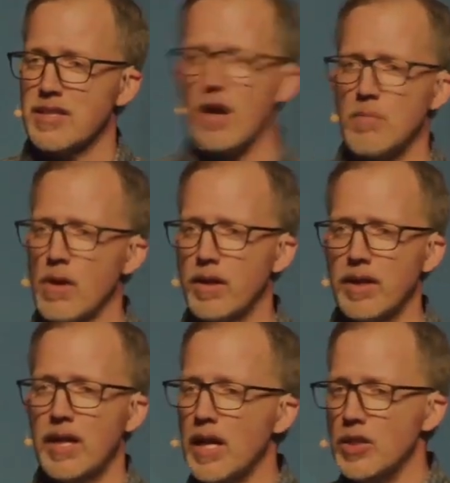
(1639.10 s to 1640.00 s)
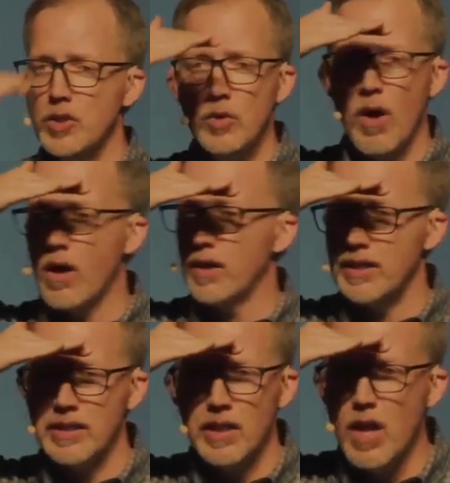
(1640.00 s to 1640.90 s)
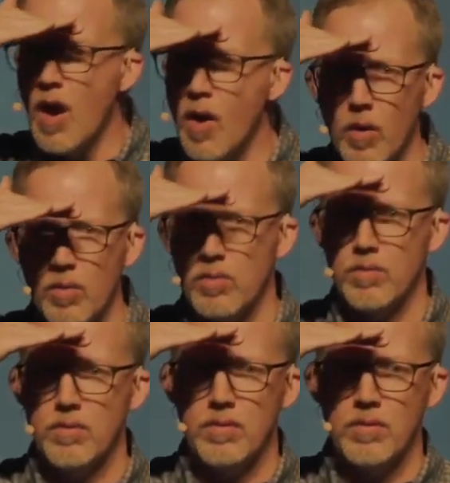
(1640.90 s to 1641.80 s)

in the stock market, you already know.